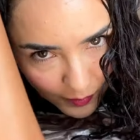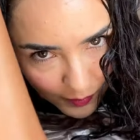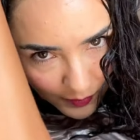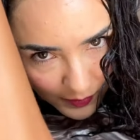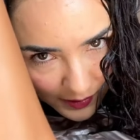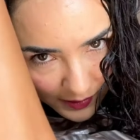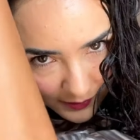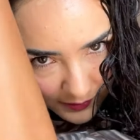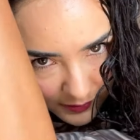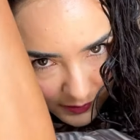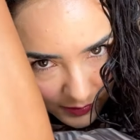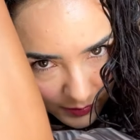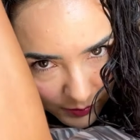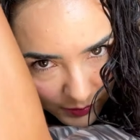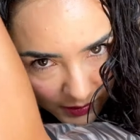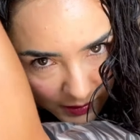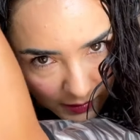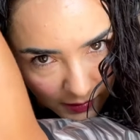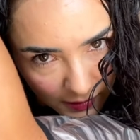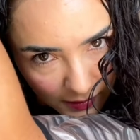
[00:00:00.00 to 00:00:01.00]
fix it.
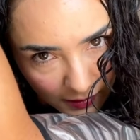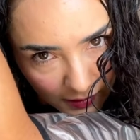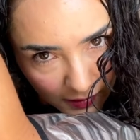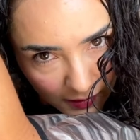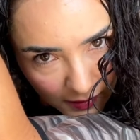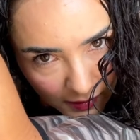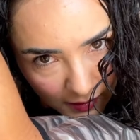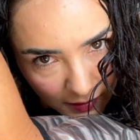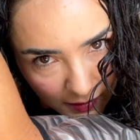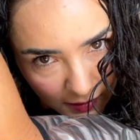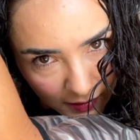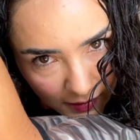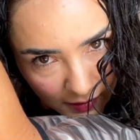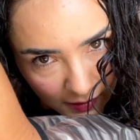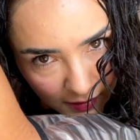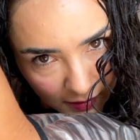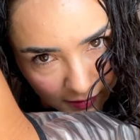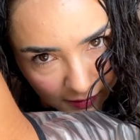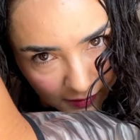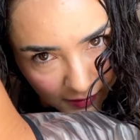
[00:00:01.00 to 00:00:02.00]
You are going to
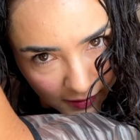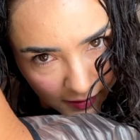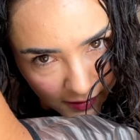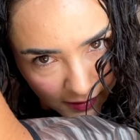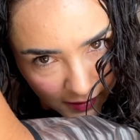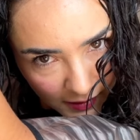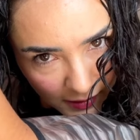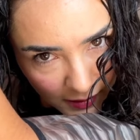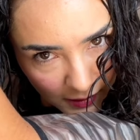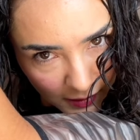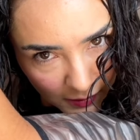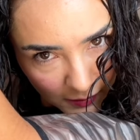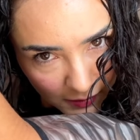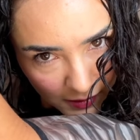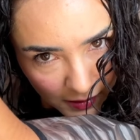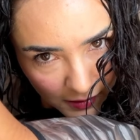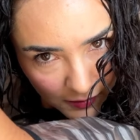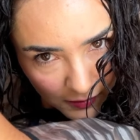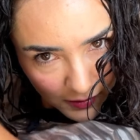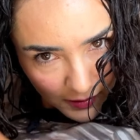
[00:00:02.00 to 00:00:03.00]
comb upwards
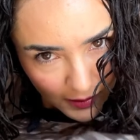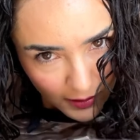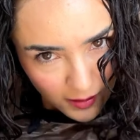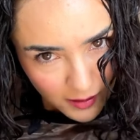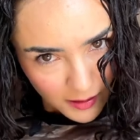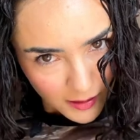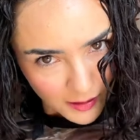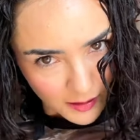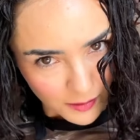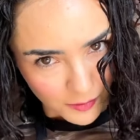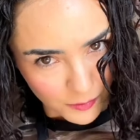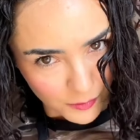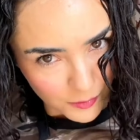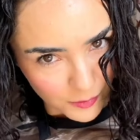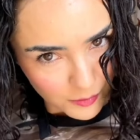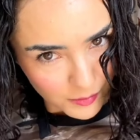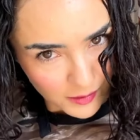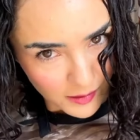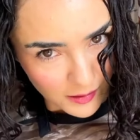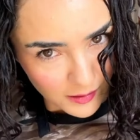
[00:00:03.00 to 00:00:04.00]
with the curve
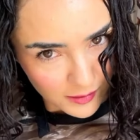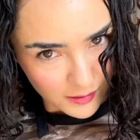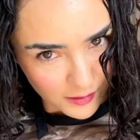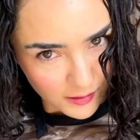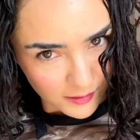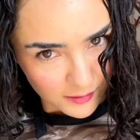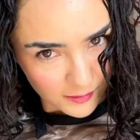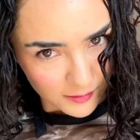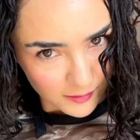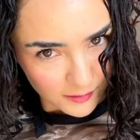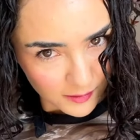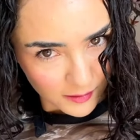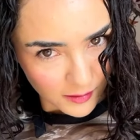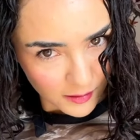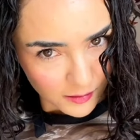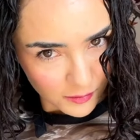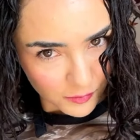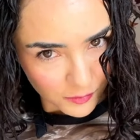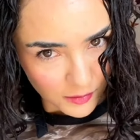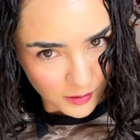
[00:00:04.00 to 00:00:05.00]
technique,
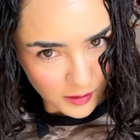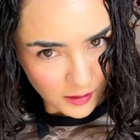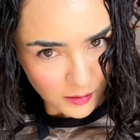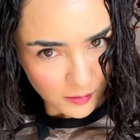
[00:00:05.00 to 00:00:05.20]
shake,